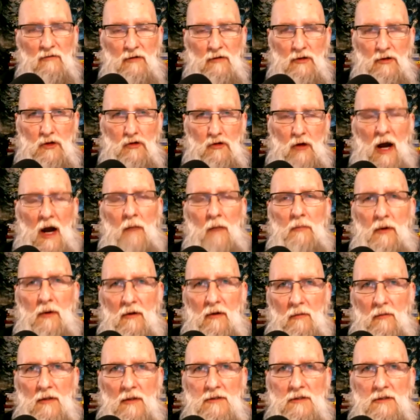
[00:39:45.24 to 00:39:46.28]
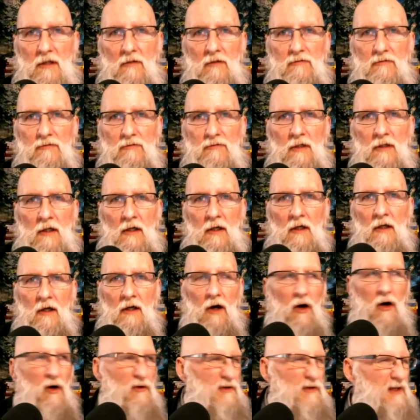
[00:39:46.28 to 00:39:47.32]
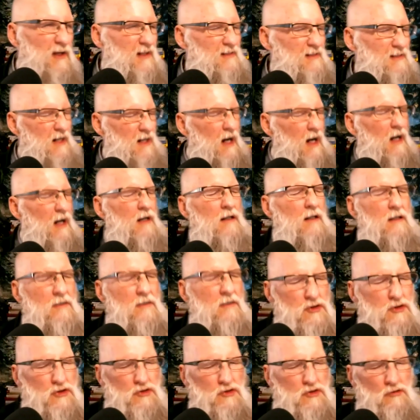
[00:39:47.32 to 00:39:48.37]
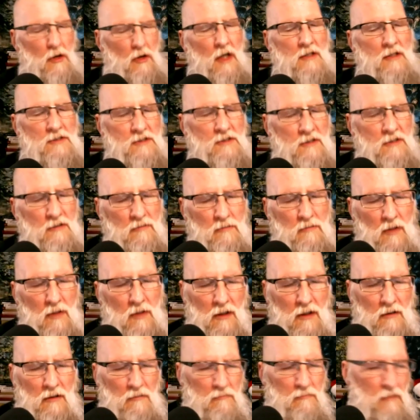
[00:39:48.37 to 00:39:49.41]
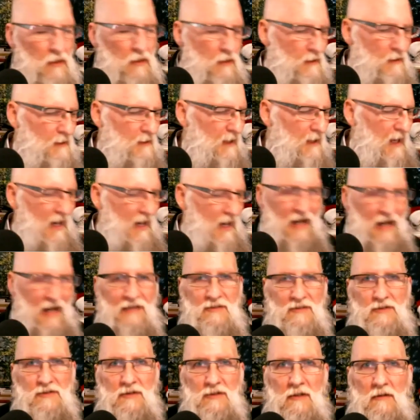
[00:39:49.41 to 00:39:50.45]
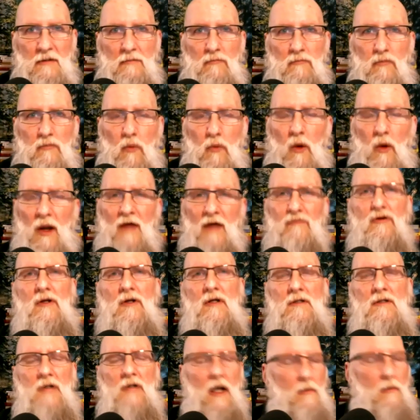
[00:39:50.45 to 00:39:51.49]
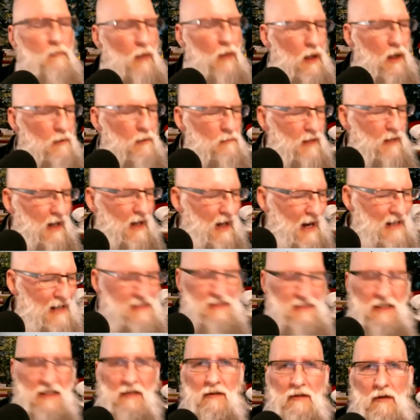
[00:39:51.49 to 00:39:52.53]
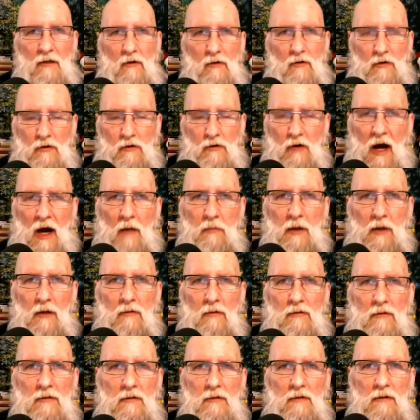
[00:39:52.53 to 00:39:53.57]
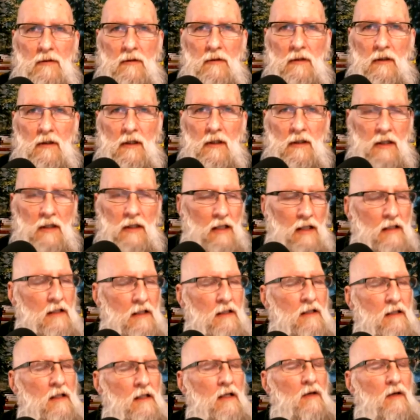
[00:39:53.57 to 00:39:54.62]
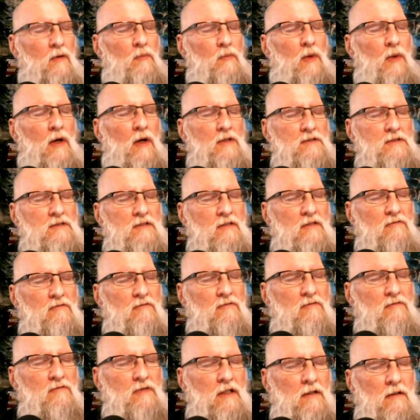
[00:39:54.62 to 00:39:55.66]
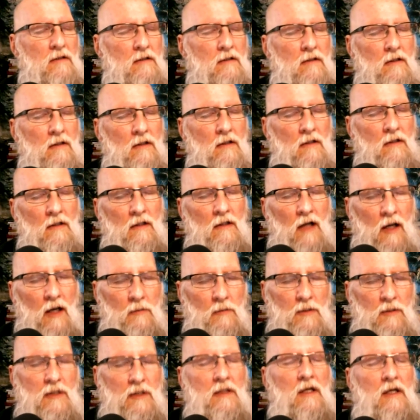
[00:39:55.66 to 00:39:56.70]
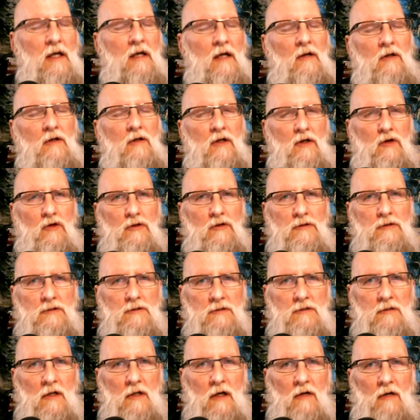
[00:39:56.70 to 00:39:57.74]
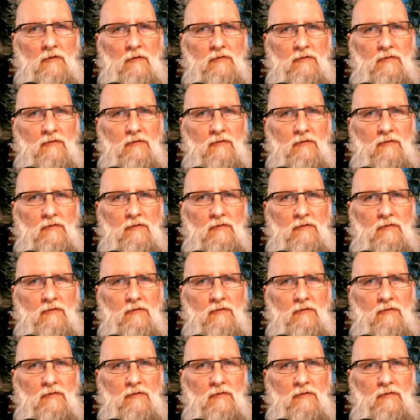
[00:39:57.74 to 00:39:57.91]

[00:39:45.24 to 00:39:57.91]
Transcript: and crap out of myself, all the anxiety and stress and angst and whatever it is. I'm exhaling all the crap out. And then I inhale positivity. I'm inhaling good stuff.